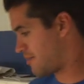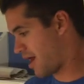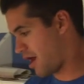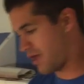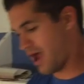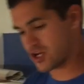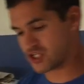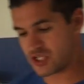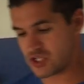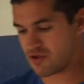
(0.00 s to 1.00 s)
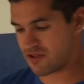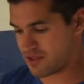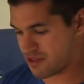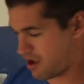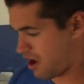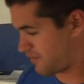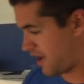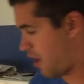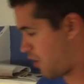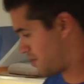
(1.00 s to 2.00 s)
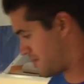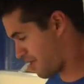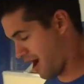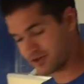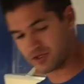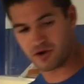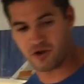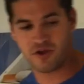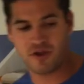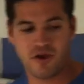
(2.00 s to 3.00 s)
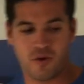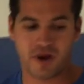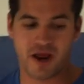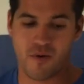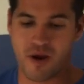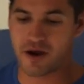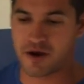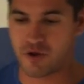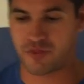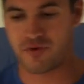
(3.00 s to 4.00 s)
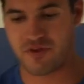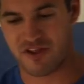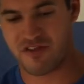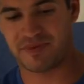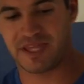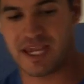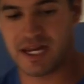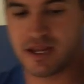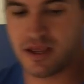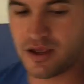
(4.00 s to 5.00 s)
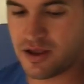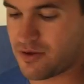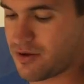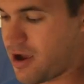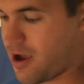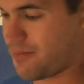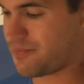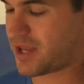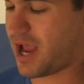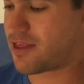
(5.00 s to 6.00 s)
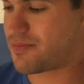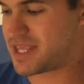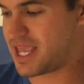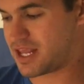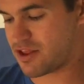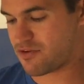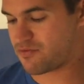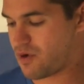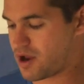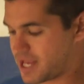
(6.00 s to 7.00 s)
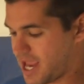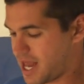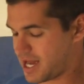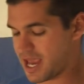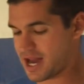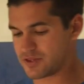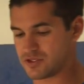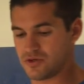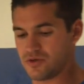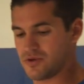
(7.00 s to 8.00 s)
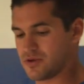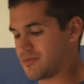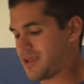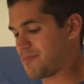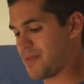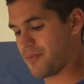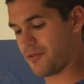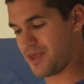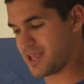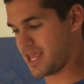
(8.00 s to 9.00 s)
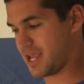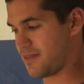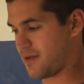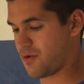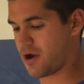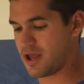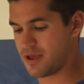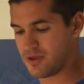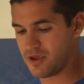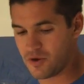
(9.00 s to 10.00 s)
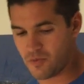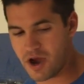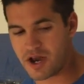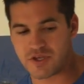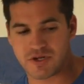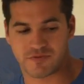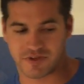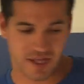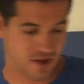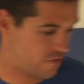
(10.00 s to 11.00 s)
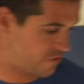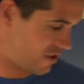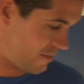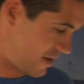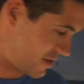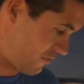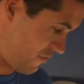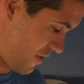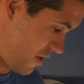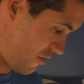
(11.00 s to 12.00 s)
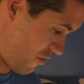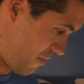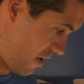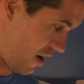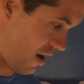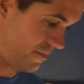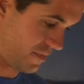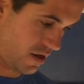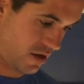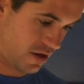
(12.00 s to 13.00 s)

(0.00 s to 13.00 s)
about actually using this stuff and how it will be practical. What I wanted to go through is explain kind of the beginnings of what it can and cannot do, and get people thinking, and then we're gonna do different things with it and make different videos. But